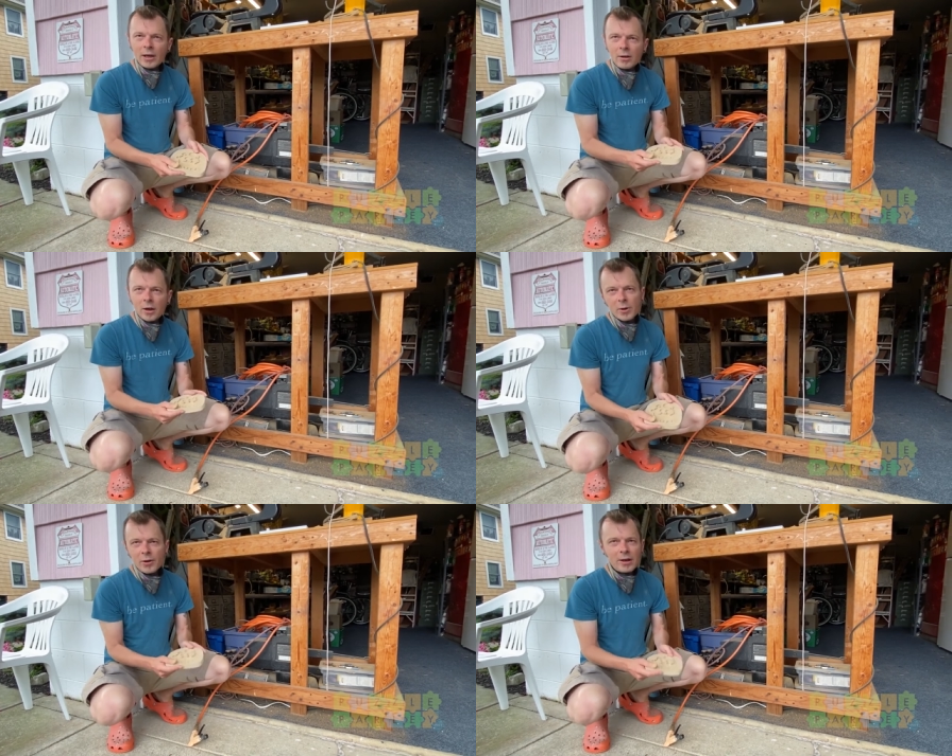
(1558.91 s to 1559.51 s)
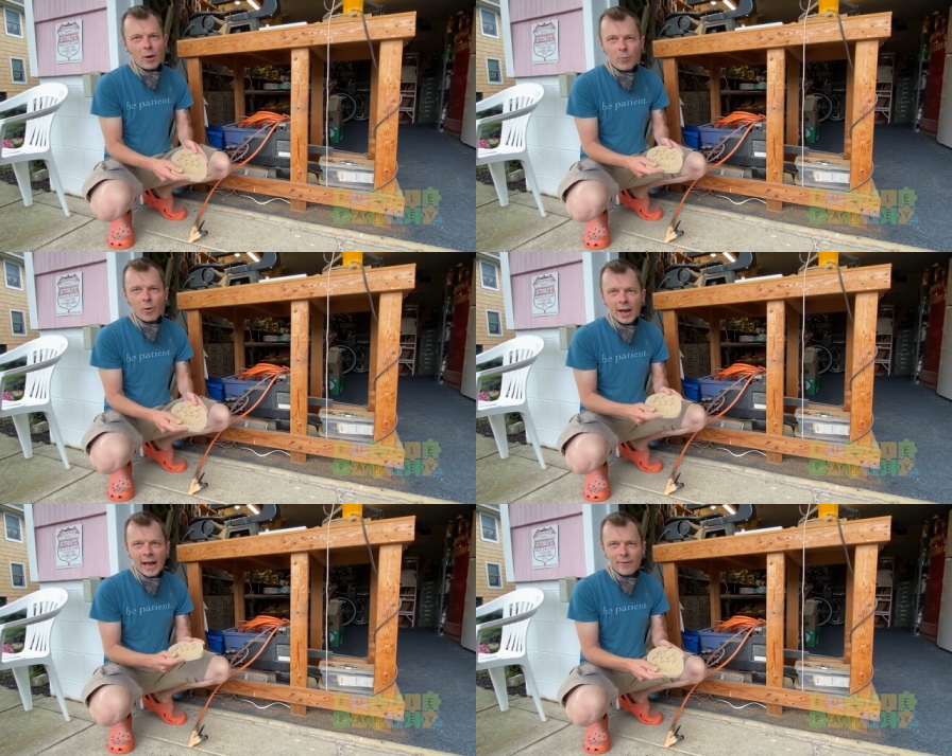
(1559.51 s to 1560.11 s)
you really don't
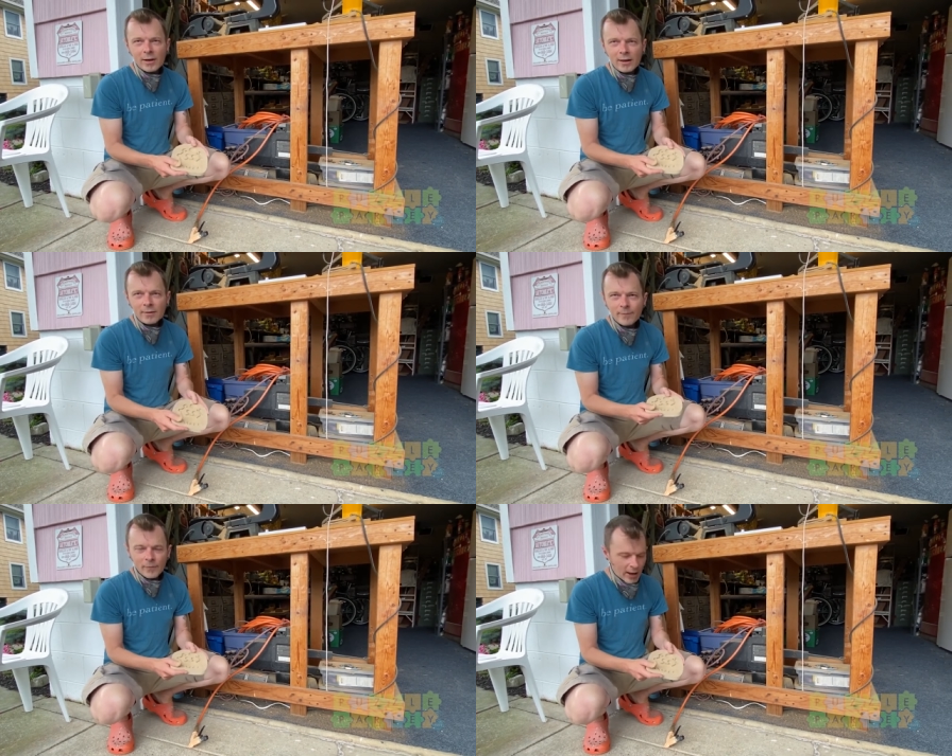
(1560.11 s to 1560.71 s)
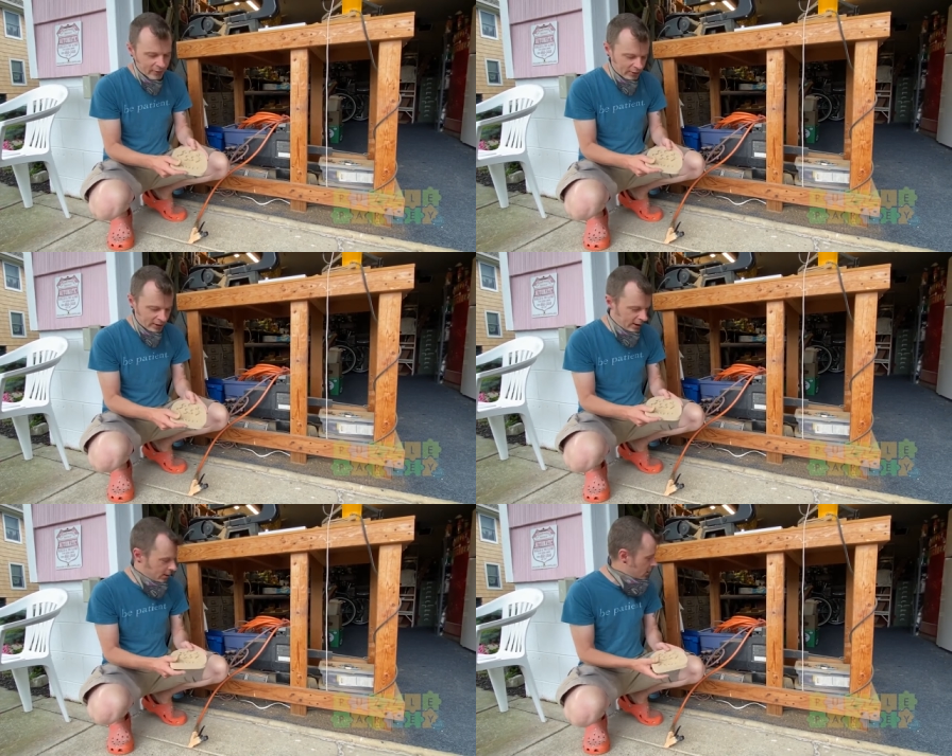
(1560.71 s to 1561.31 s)
wanna have any dust in
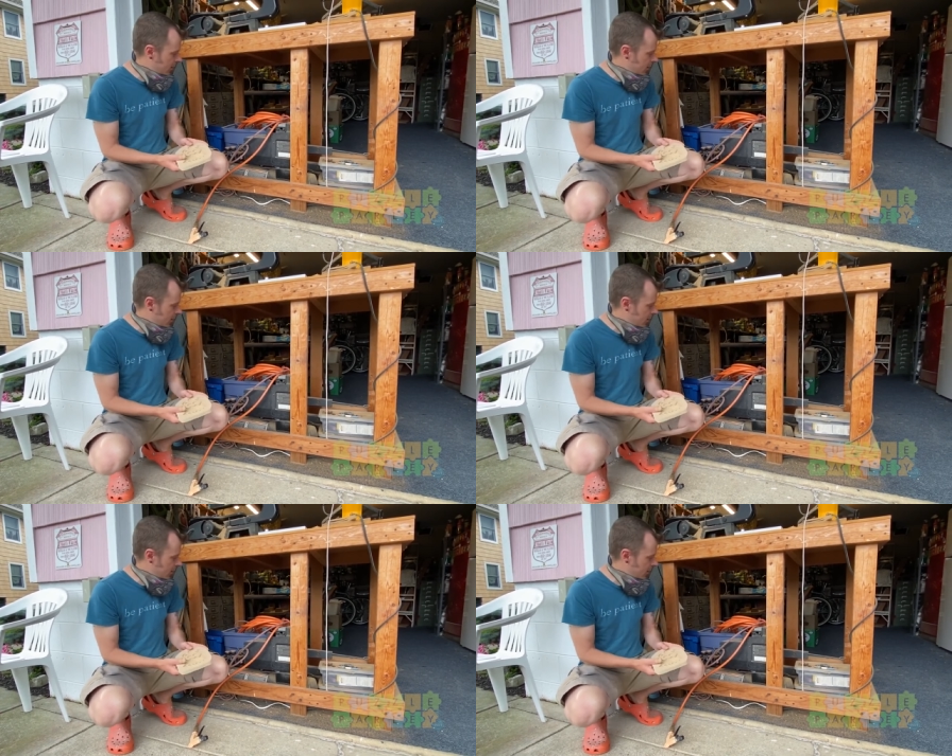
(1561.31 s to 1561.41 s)
here